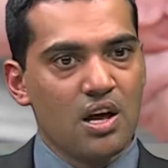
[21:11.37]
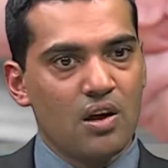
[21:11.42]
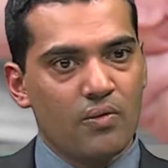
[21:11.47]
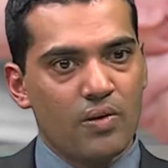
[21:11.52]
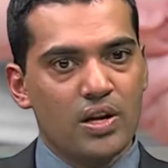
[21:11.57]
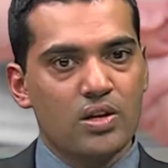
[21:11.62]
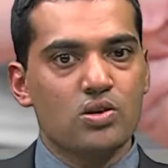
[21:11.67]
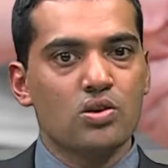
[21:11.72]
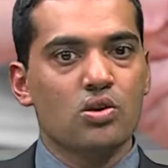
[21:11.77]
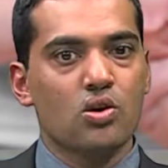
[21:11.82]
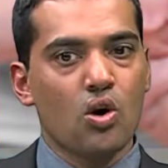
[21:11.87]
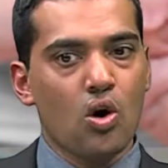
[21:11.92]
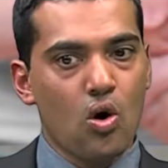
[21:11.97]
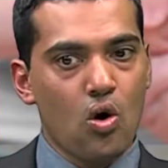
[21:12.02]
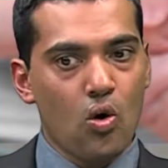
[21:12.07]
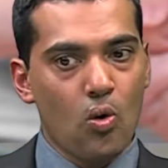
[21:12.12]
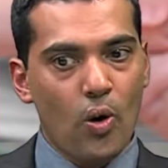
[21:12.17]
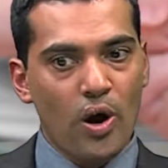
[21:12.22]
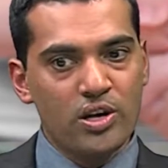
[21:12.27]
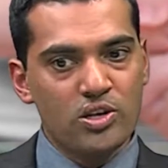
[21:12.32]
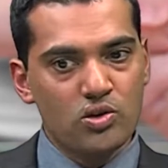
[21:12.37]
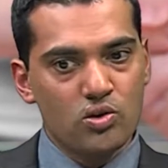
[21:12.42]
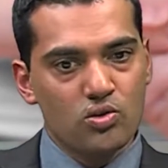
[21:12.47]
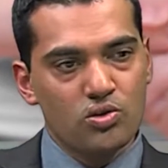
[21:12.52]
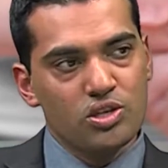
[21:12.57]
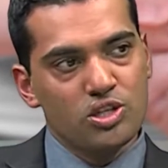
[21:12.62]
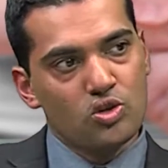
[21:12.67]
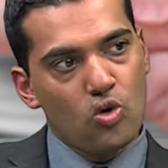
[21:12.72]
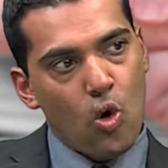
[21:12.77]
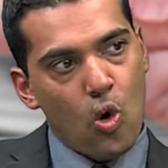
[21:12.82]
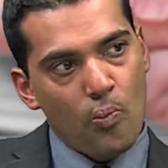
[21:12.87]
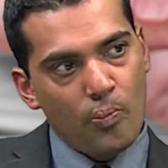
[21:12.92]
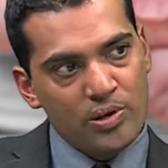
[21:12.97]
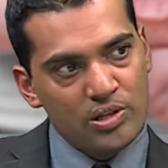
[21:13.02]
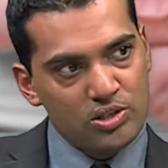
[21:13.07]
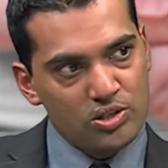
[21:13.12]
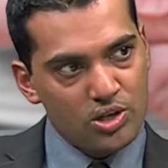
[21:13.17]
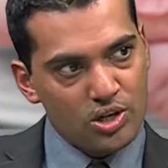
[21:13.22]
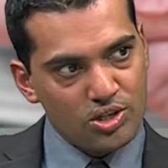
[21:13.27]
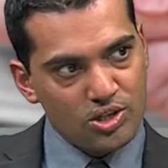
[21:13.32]
Where you go and you do this
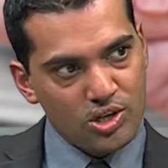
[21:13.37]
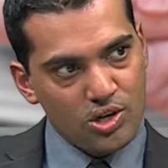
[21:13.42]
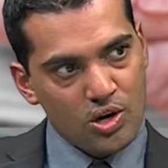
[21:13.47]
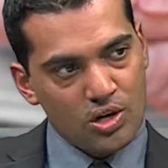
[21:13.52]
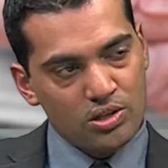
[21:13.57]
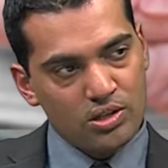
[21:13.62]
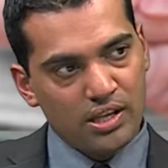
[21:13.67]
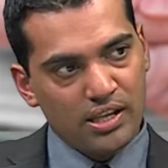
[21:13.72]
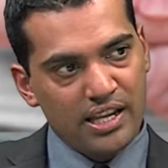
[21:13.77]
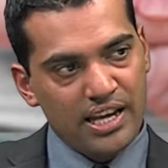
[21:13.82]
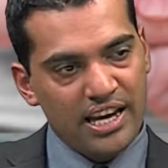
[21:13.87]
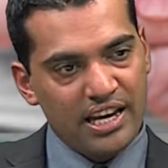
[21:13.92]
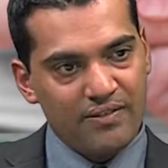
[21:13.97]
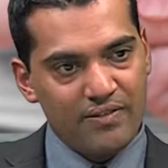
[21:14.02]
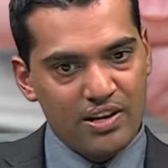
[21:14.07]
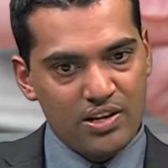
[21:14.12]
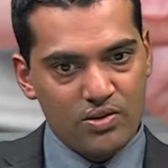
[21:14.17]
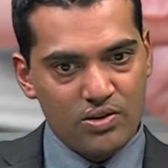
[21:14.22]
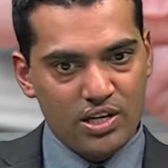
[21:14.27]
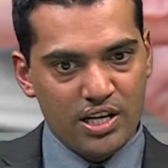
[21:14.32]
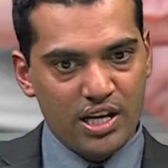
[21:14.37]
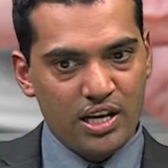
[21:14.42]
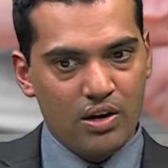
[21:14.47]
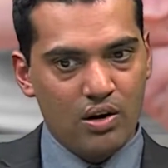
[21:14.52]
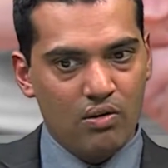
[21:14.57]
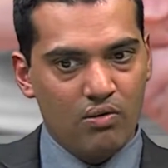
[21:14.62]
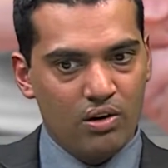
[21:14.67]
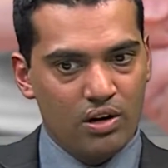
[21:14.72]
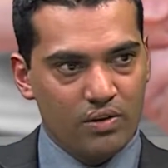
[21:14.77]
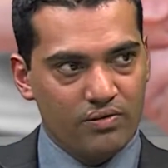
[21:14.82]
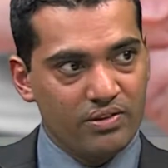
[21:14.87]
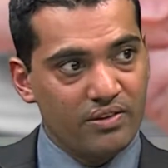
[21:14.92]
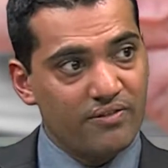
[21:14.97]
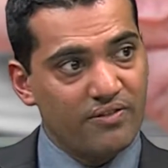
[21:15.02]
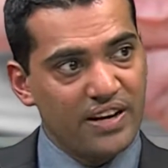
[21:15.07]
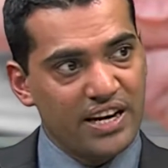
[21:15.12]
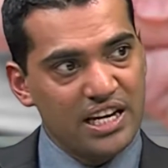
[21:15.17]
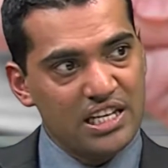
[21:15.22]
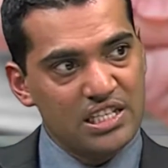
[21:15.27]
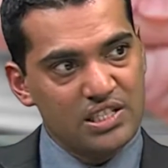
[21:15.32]
open surgery on the leg, where you take one of the
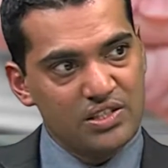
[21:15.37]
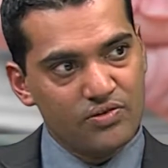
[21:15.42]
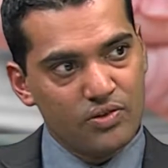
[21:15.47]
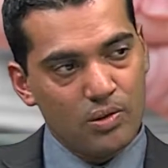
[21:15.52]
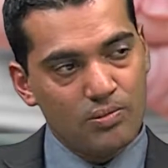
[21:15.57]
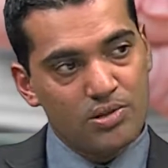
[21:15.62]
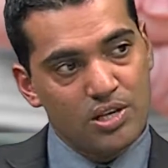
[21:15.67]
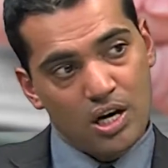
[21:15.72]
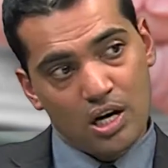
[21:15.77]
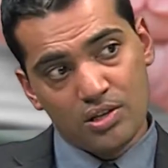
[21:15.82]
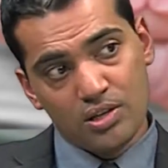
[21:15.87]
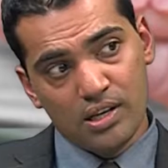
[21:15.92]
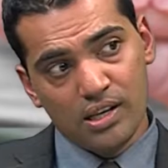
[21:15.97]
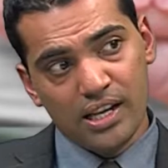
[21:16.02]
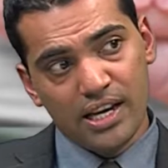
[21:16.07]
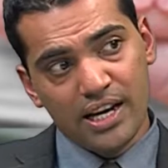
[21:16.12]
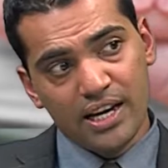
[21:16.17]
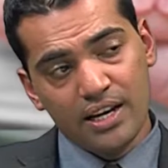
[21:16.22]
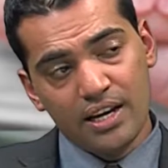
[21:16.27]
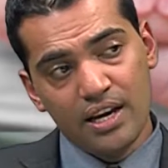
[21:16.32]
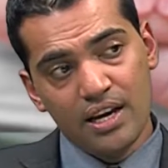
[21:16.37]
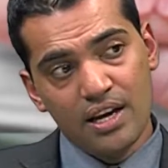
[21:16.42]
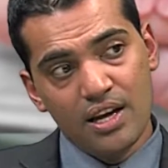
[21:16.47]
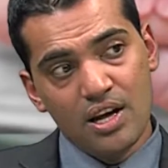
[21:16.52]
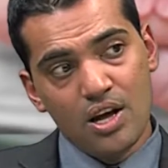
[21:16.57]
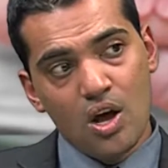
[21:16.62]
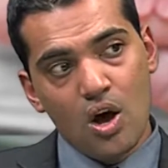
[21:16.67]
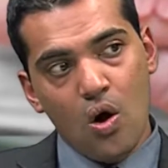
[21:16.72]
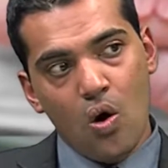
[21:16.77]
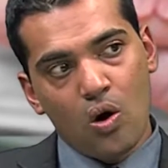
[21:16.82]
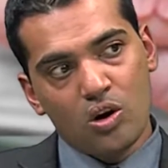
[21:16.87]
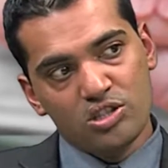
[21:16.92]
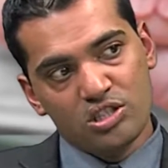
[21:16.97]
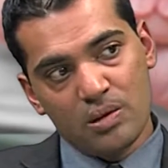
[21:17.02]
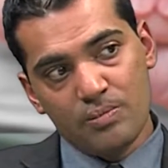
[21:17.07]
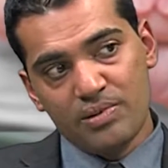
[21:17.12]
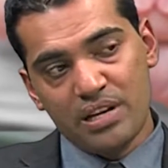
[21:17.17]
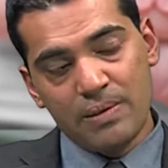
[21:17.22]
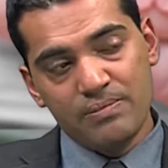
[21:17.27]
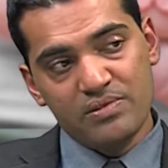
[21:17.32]
veins from the other leg, or
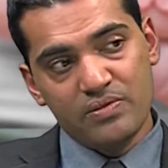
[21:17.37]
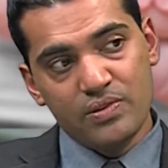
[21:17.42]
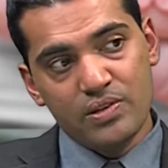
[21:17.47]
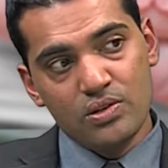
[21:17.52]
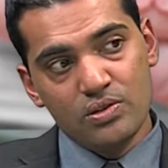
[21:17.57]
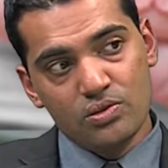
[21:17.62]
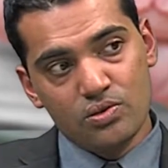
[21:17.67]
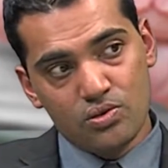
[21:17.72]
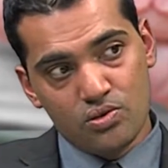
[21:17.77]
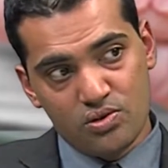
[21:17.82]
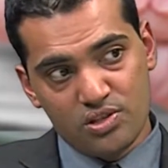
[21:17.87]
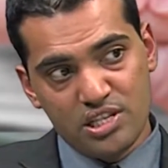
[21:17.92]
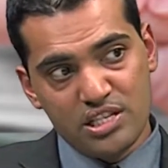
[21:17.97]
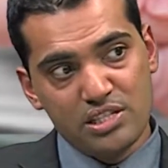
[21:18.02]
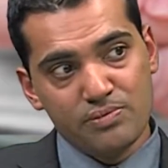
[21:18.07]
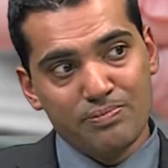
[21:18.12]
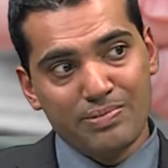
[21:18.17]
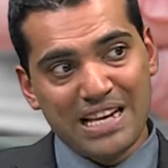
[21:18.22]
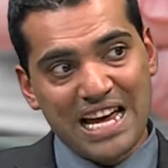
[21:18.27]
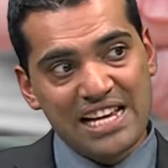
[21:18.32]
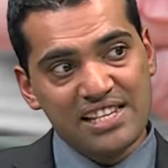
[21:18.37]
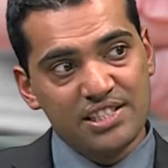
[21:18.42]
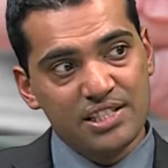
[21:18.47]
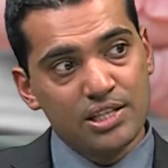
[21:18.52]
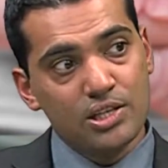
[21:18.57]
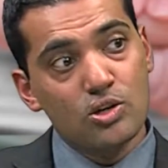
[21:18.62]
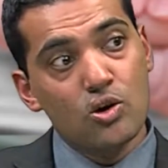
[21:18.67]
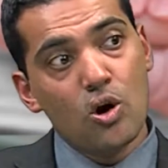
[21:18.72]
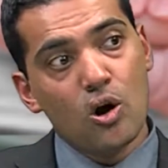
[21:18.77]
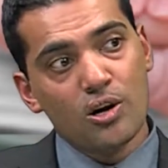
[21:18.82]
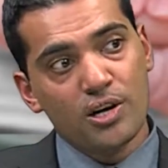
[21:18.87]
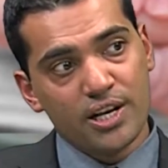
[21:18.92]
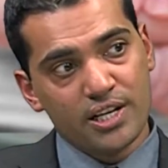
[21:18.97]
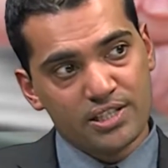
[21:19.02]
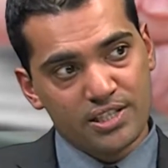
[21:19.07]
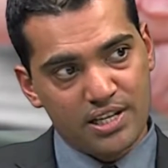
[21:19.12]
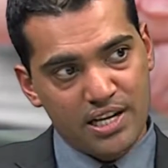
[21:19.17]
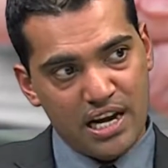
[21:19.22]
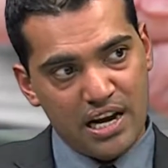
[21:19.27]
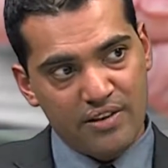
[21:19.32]
sometimes we used to use this plastic
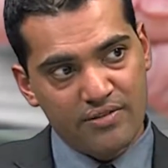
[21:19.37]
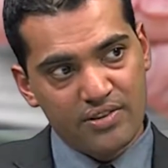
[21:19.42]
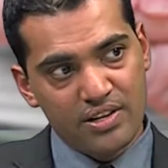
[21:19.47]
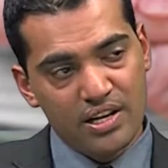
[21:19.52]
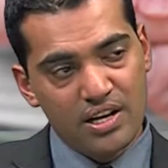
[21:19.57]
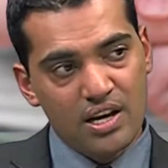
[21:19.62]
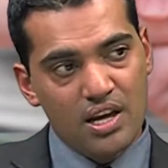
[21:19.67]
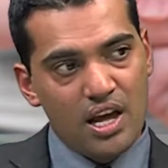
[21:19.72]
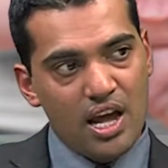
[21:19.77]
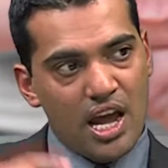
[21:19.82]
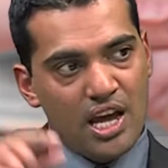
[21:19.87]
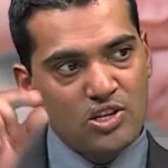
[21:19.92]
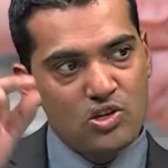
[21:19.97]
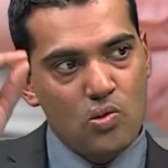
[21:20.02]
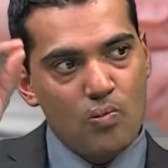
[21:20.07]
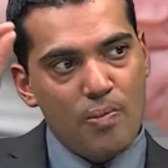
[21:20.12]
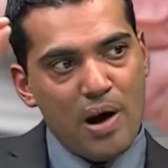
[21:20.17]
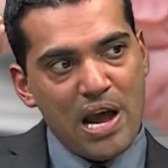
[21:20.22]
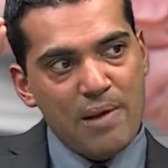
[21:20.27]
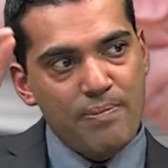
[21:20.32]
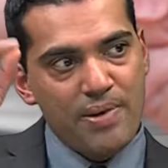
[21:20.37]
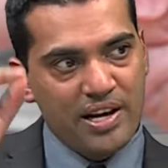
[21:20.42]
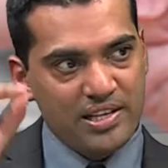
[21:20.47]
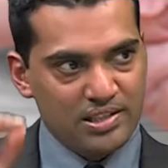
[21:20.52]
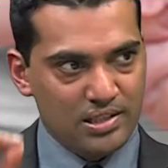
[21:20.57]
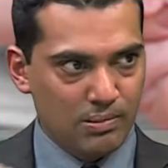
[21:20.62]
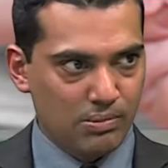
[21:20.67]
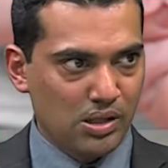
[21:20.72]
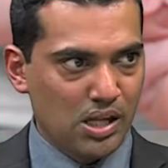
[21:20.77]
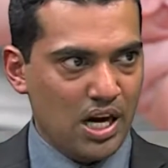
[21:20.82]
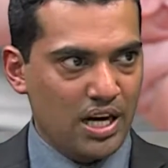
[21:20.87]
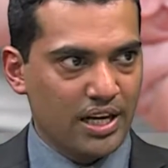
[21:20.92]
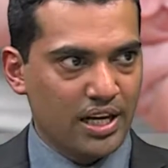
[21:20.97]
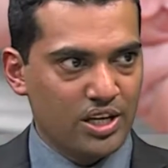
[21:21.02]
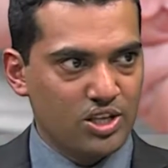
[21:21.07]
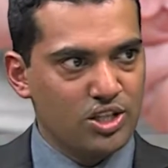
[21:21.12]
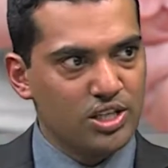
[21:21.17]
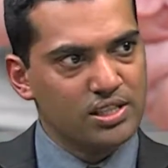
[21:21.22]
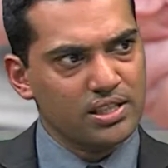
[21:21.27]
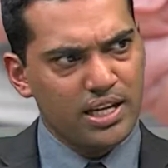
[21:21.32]
Gore-Tex graft, and you bypass the
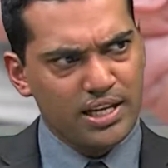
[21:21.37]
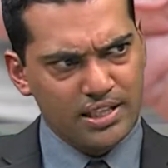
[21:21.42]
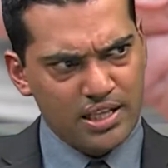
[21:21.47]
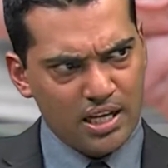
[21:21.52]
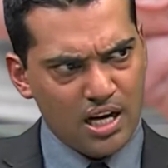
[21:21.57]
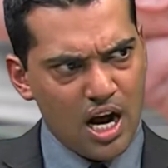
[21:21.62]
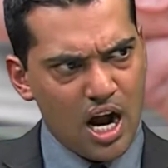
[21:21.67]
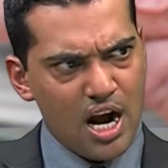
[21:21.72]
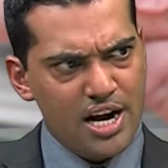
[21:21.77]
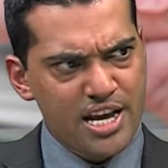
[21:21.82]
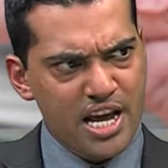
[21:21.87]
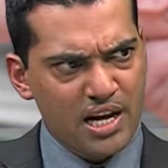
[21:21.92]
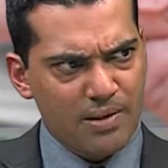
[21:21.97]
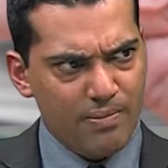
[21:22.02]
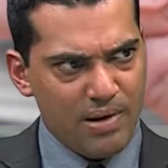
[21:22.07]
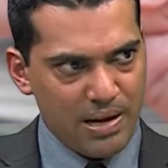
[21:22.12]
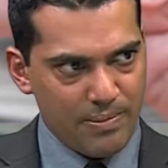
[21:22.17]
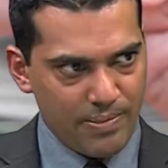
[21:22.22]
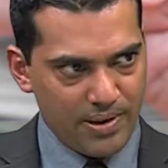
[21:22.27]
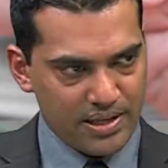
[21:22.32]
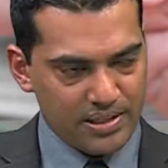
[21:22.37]
blockage, just like the cardiac bypass.